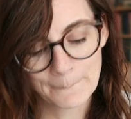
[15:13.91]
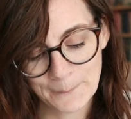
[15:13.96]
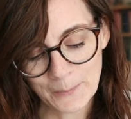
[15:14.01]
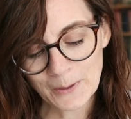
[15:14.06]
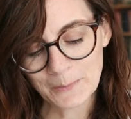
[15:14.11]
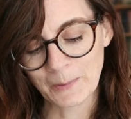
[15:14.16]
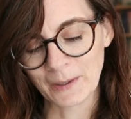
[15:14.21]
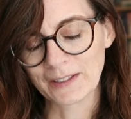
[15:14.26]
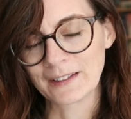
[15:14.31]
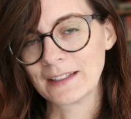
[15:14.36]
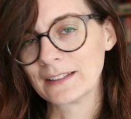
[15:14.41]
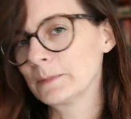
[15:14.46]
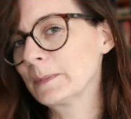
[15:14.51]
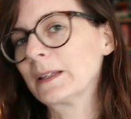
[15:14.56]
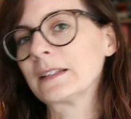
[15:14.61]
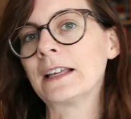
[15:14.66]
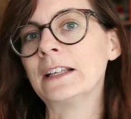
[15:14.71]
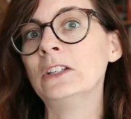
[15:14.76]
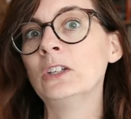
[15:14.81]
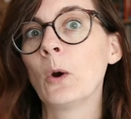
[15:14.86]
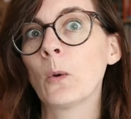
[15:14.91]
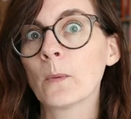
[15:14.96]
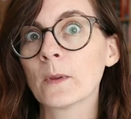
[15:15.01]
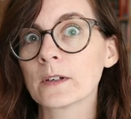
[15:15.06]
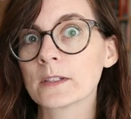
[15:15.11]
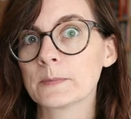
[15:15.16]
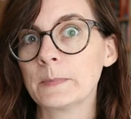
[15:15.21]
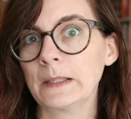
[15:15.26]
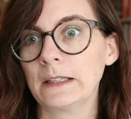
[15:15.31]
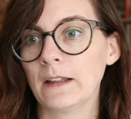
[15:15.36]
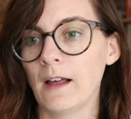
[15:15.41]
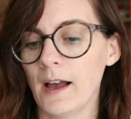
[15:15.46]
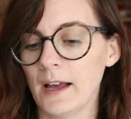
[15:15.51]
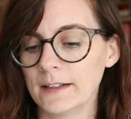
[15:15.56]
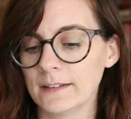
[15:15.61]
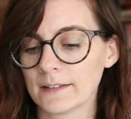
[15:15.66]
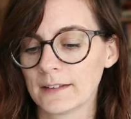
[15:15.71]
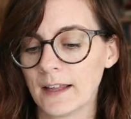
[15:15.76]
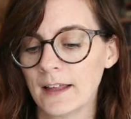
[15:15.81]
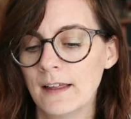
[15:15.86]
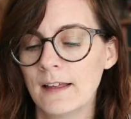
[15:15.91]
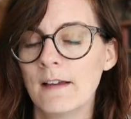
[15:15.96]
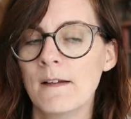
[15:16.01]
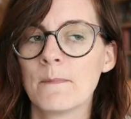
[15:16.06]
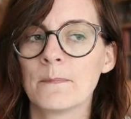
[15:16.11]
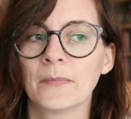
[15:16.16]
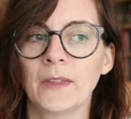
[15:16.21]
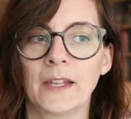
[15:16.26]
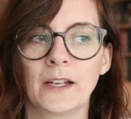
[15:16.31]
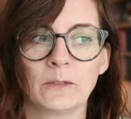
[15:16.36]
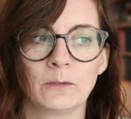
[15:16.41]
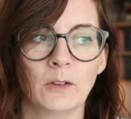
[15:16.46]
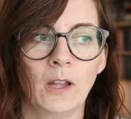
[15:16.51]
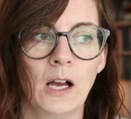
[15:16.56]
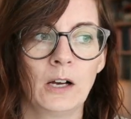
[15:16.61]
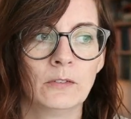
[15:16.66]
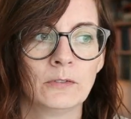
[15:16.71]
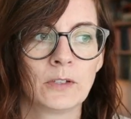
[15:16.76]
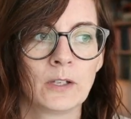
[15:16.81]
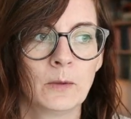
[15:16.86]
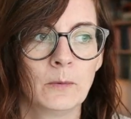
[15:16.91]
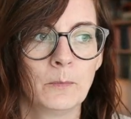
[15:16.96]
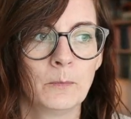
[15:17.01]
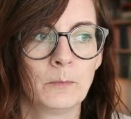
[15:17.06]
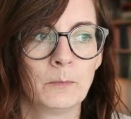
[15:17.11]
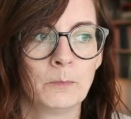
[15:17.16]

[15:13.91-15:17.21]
bookmark this because I know there's been lines that I've loved,